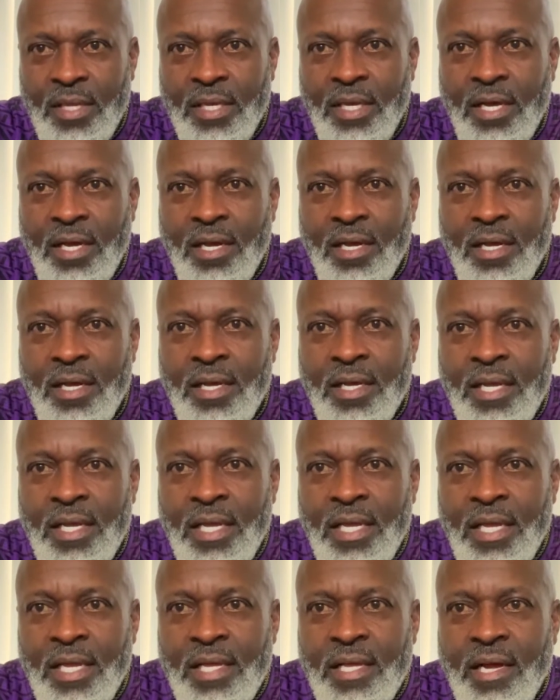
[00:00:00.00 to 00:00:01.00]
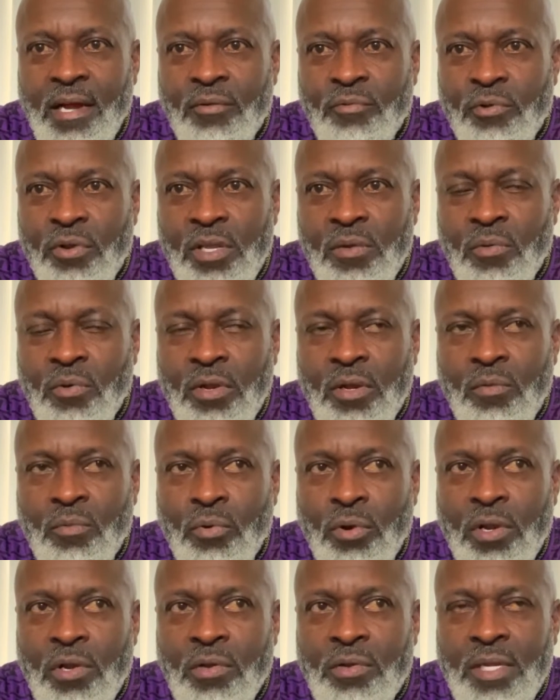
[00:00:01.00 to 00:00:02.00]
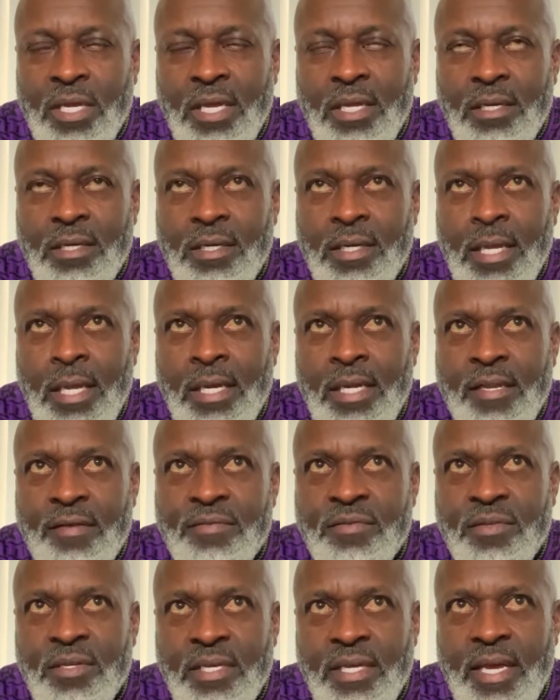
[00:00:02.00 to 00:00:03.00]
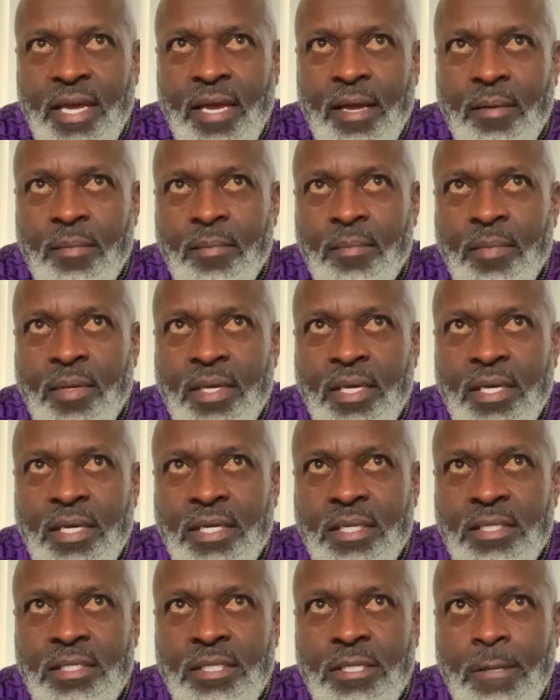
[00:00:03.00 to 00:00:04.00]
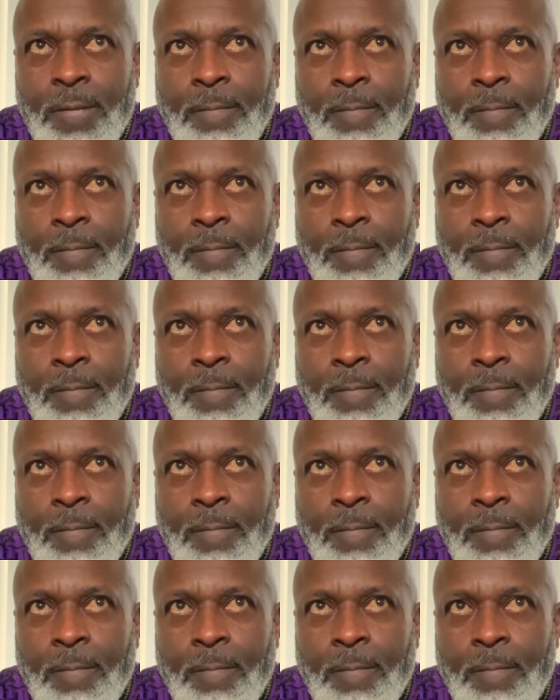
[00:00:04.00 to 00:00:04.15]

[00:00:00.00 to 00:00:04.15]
I really want to work on that left center gap because